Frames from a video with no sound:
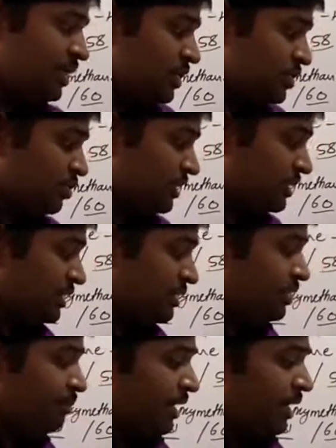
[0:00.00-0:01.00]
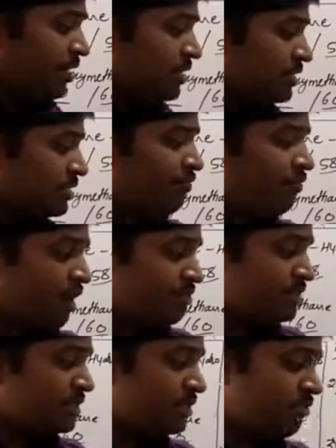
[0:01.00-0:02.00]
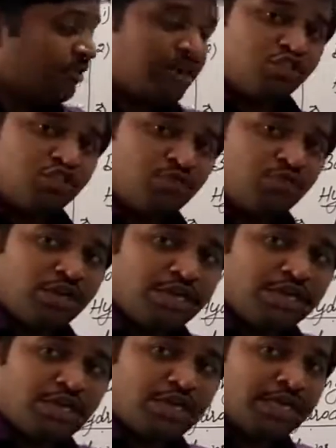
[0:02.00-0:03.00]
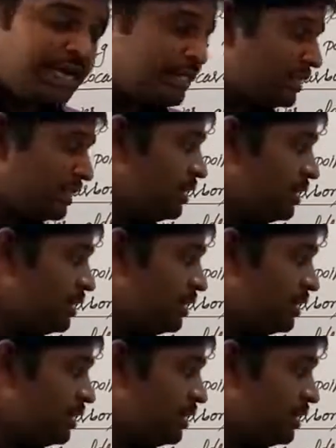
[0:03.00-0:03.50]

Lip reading: So this is because of absence of hydrogen bonding in aldehydes and